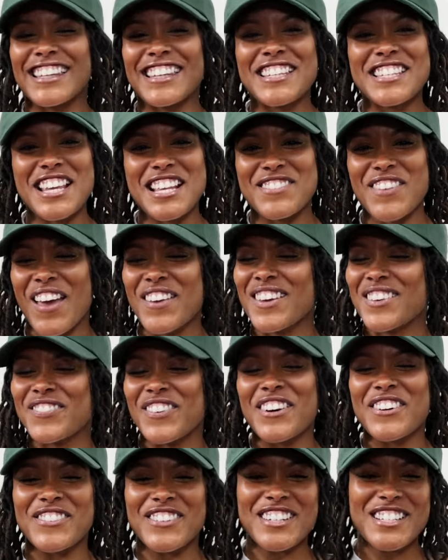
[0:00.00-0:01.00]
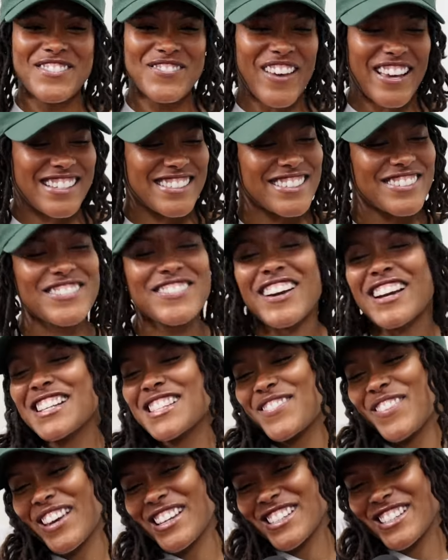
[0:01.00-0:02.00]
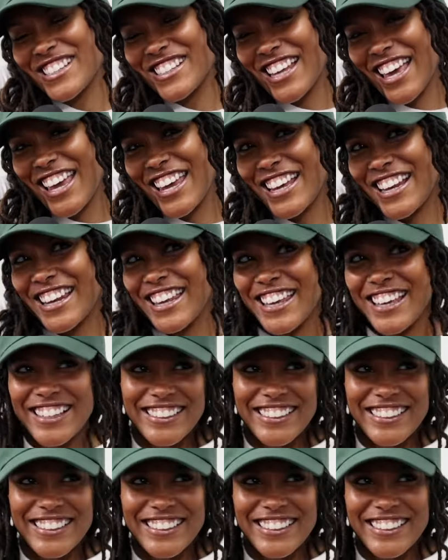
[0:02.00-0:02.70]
You just made me feel real special. Very special lady.